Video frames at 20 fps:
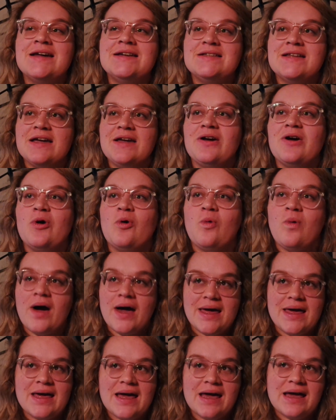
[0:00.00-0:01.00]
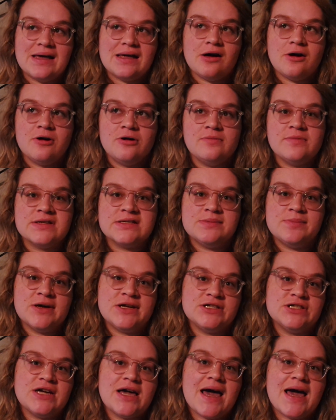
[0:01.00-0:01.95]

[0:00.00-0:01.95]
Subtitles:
didn't quite hit home as much